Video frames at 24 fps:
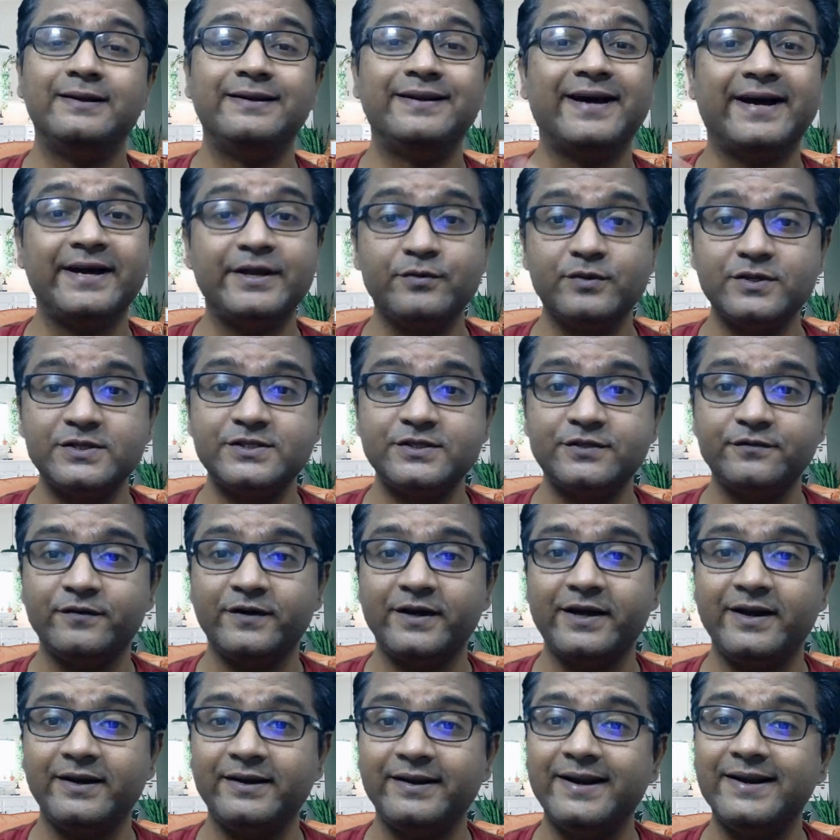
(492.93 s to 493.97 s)

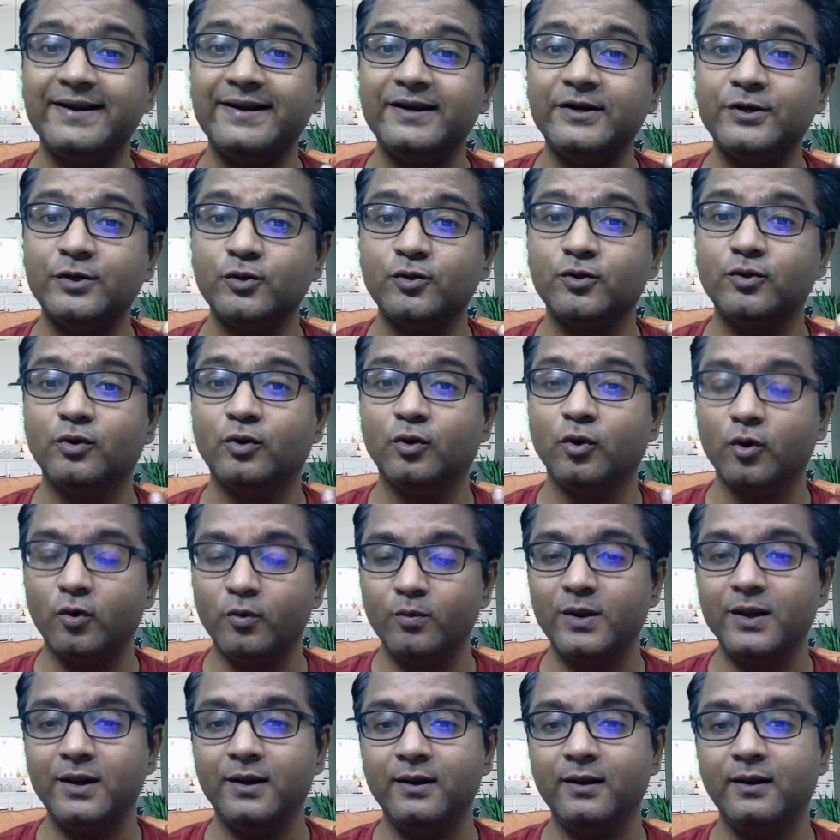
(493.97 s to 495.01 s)
diversify and get into
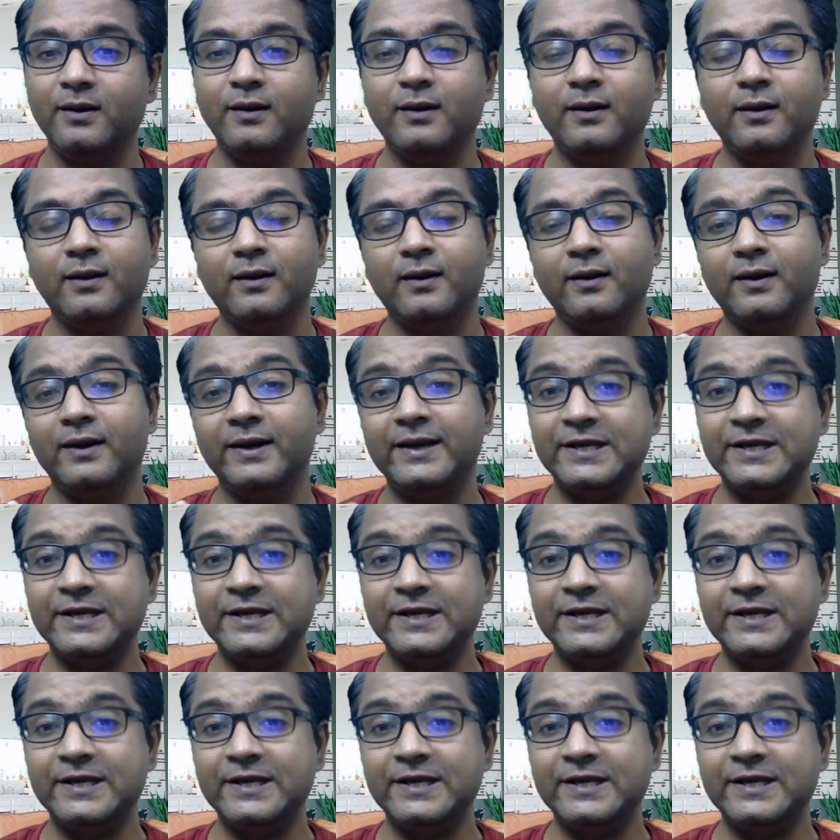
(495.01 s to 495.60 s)
global